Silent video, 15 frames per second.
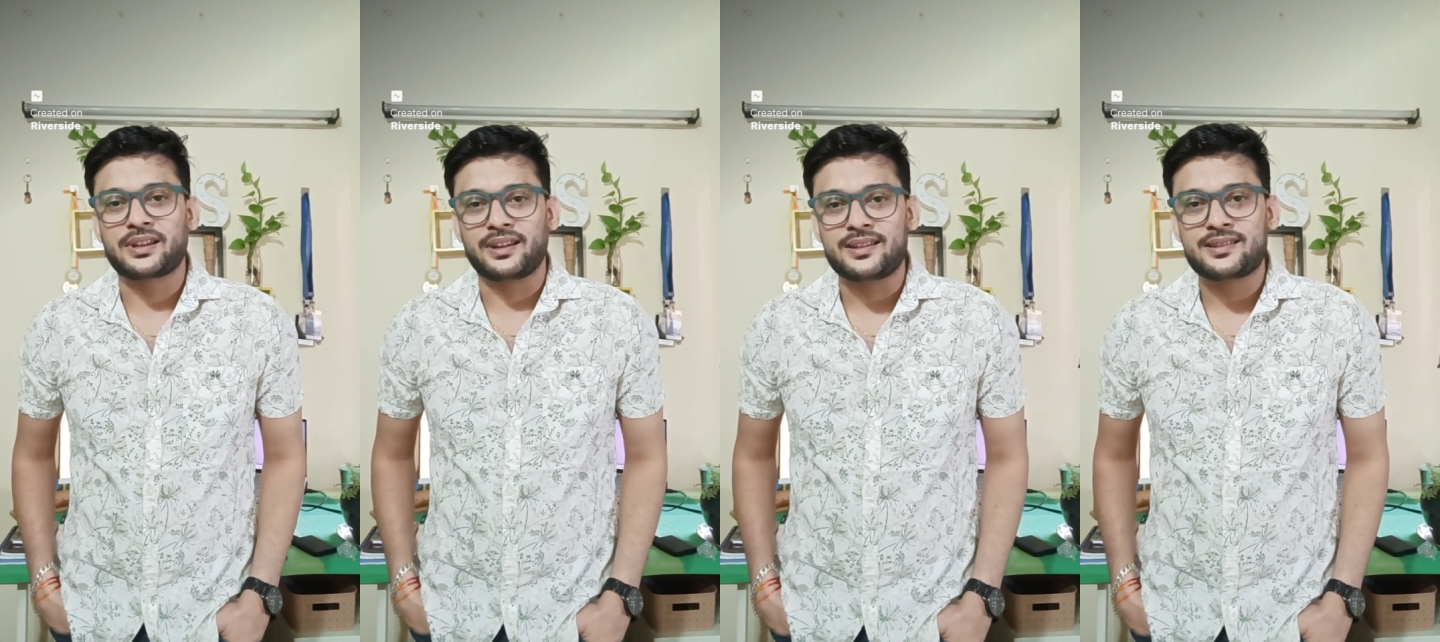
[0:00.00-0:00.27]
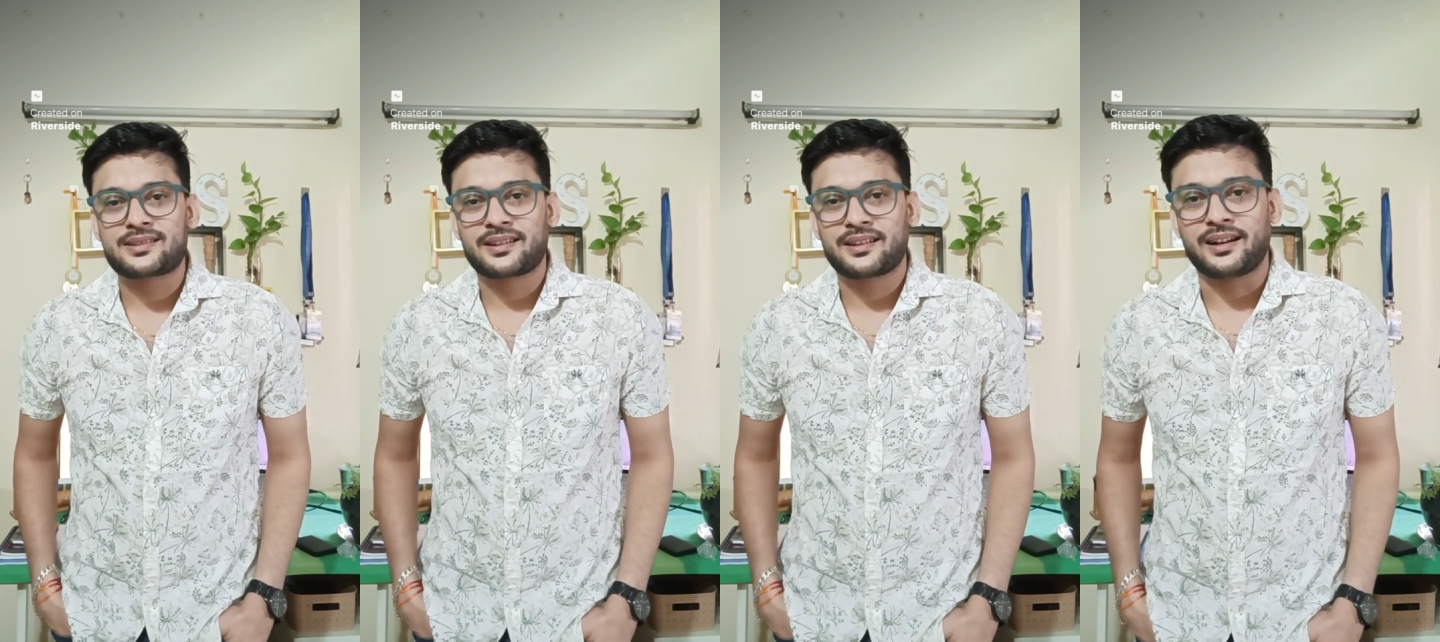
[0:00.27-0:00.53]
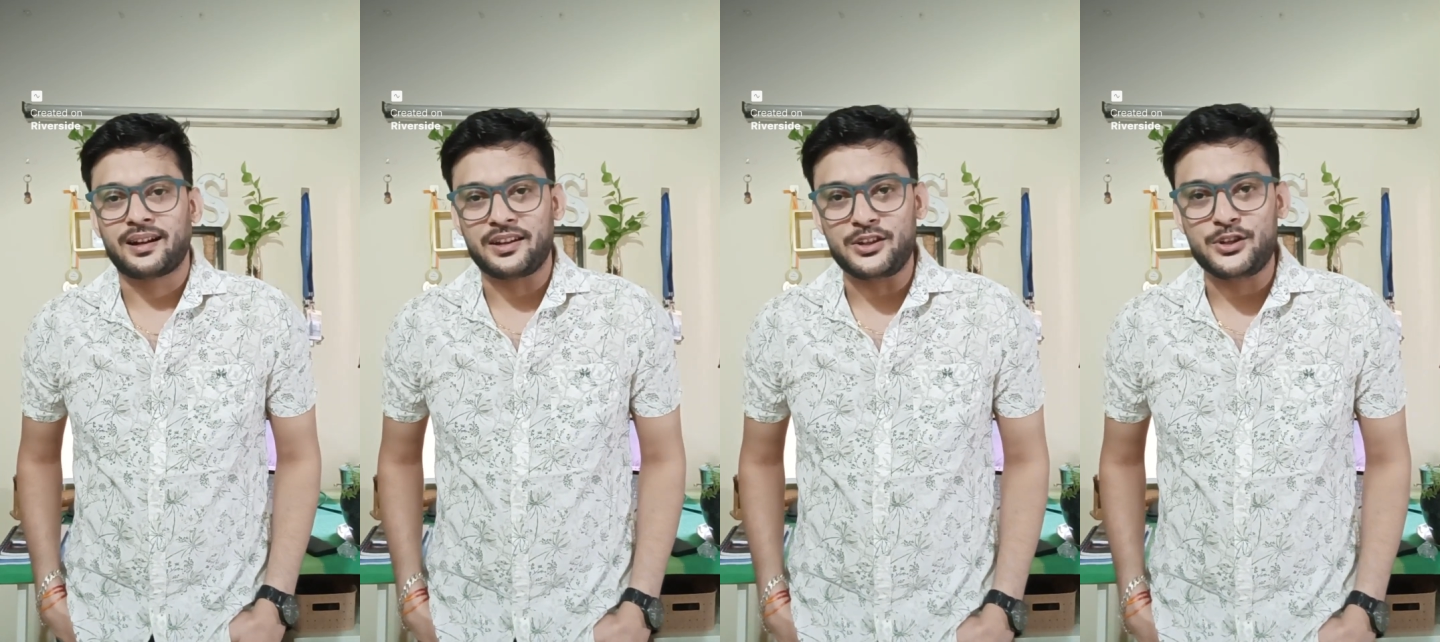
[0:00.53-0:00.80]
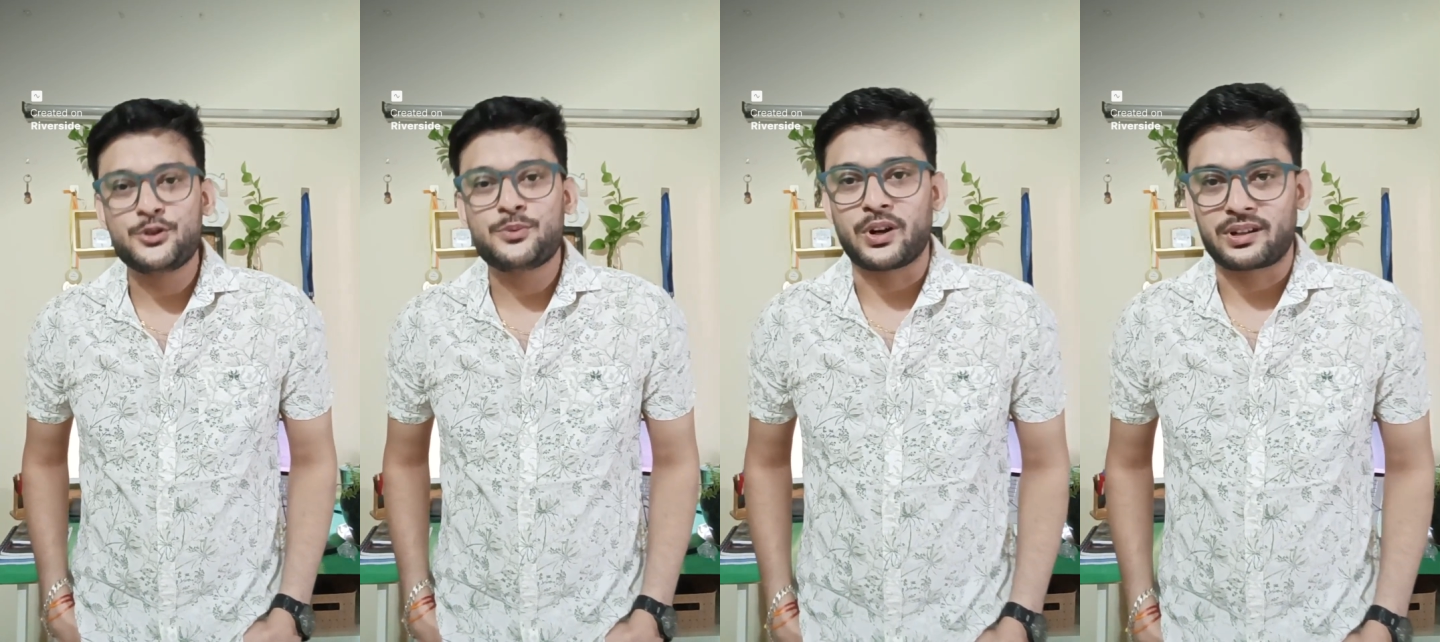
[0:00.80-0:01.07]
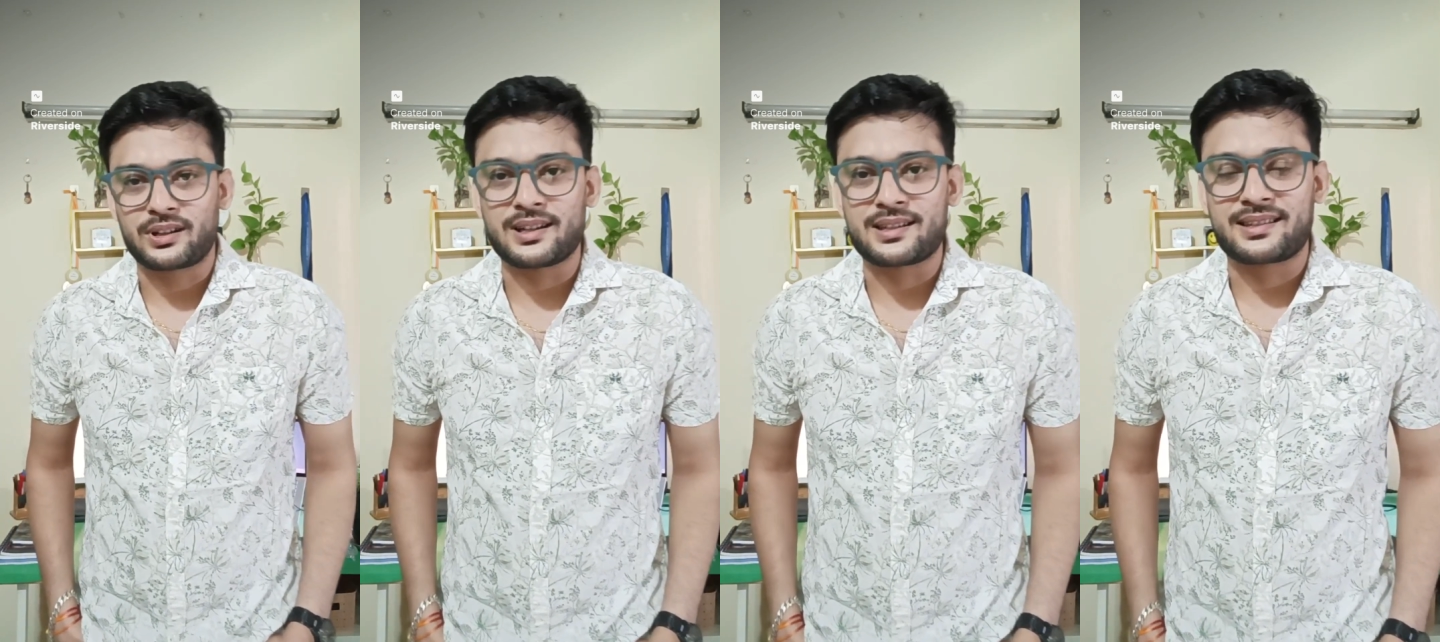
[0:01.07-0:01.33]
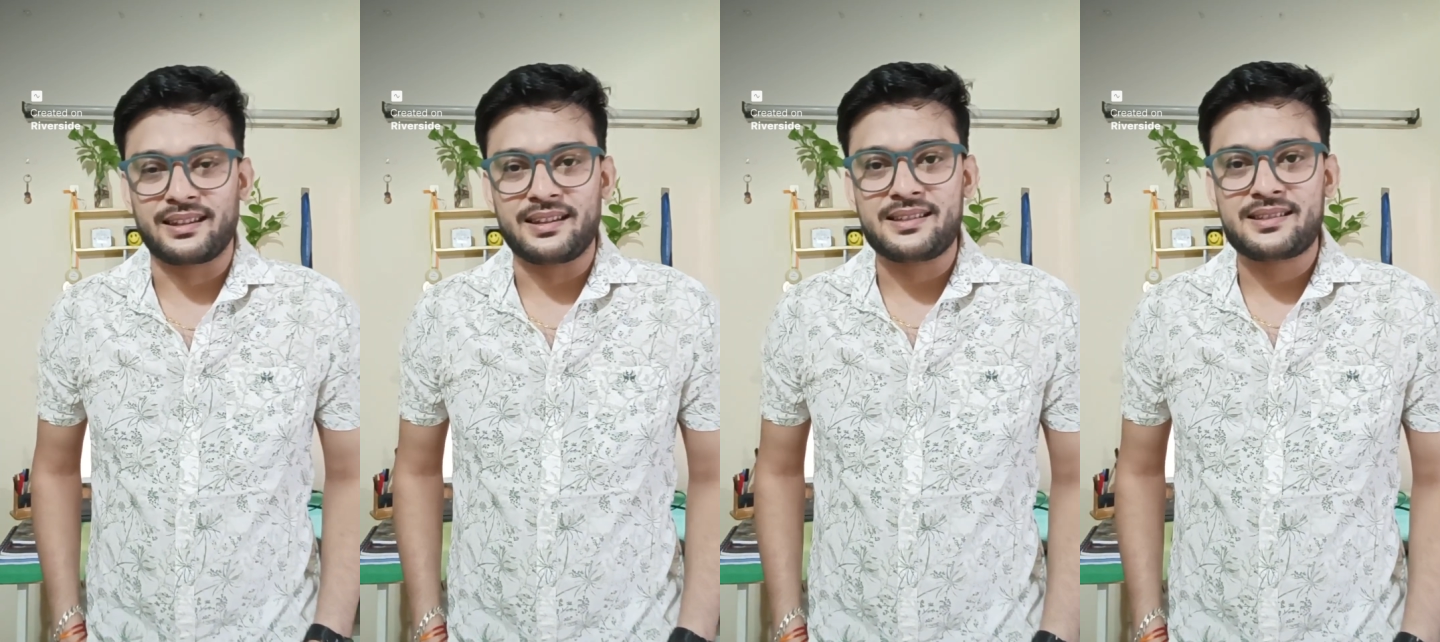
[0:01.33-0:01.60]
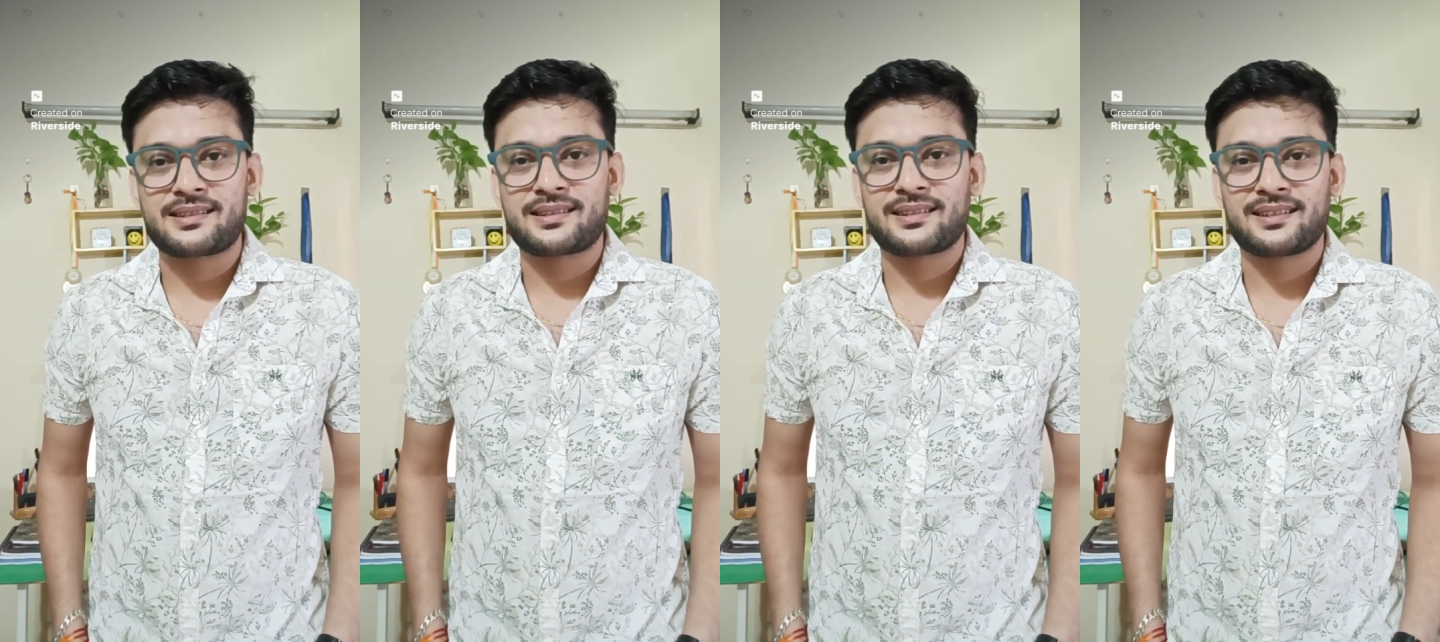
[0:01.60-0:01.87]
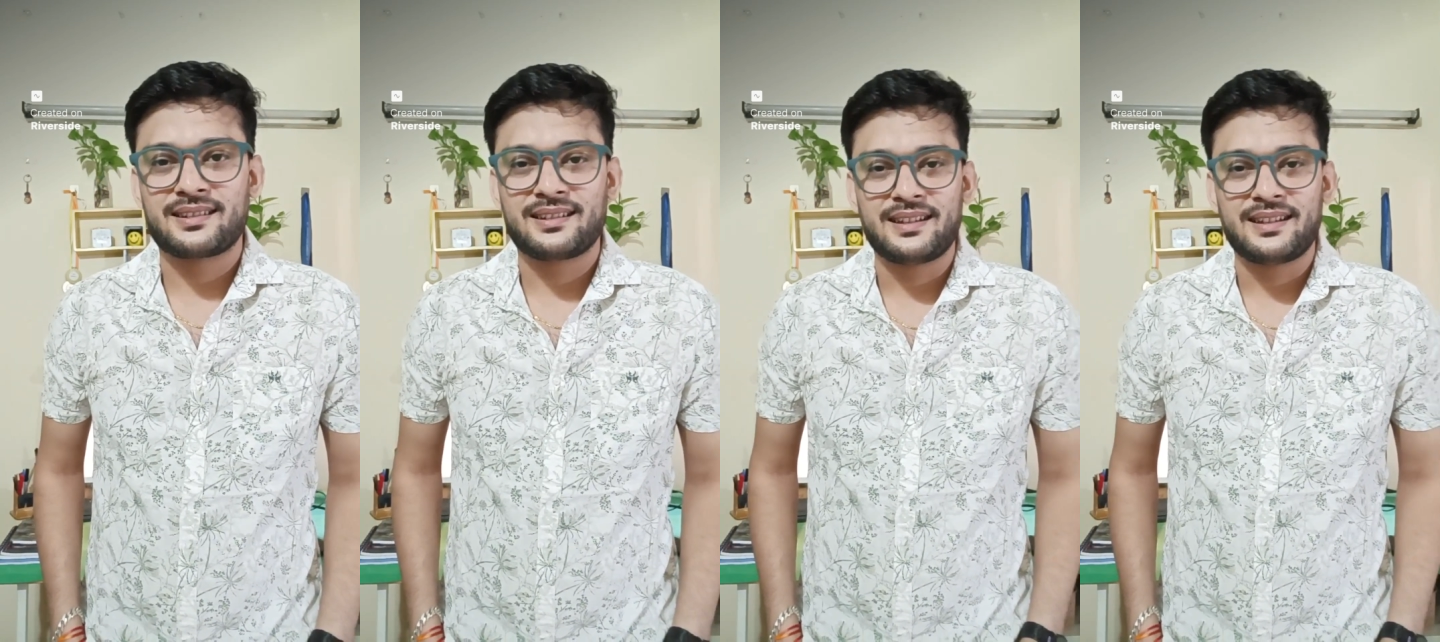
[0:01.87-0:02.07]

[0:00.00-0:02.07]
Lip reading: series, a new podcast series,